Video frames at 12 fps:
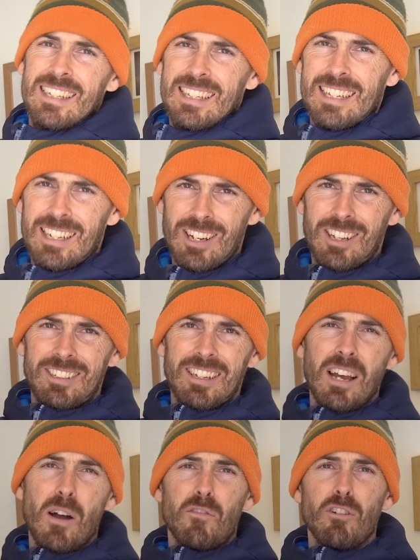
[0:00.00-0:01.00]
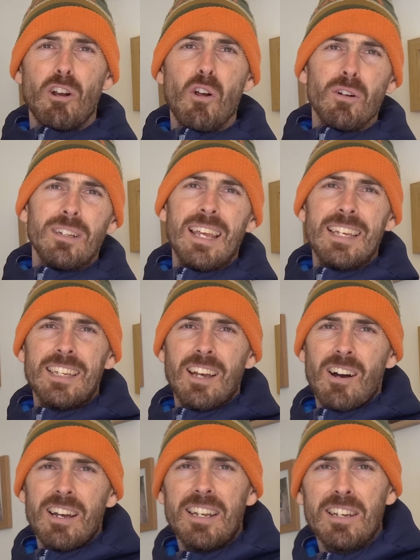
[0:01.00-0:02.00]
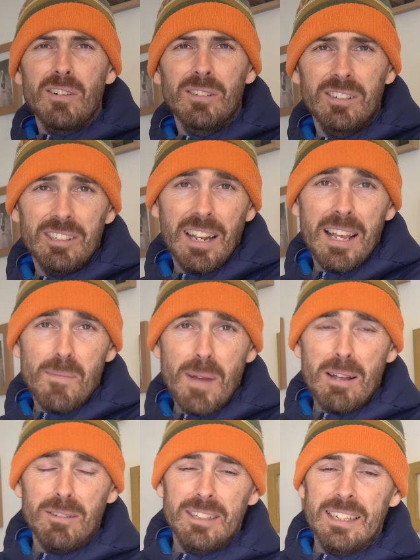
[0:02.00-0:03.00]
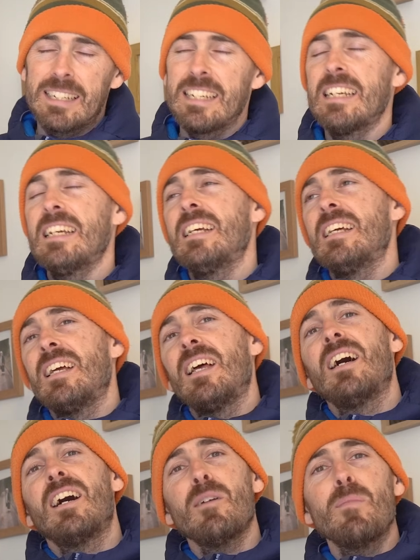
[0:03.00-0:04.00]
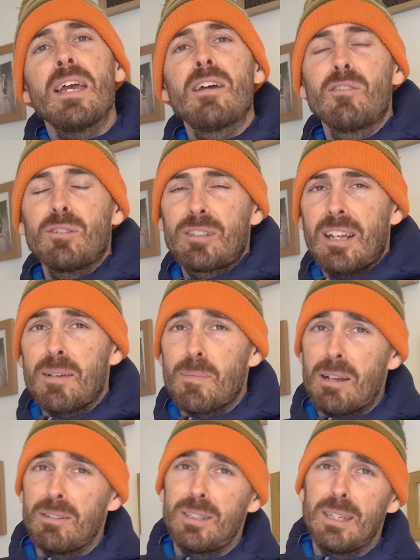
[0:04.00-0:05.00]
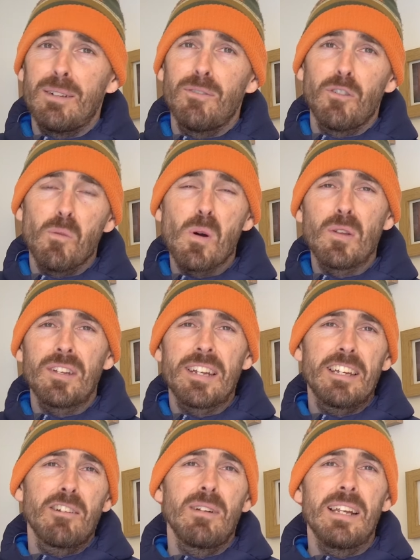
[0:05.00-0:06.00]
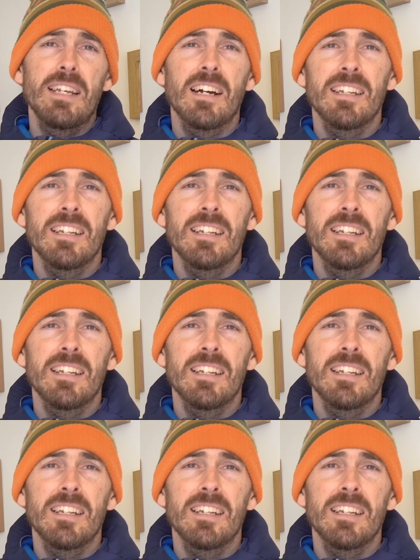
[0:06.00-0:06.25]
They're hurting after a long day guiding on Sling Mountain. I'm here on Sling Mountain for one day only.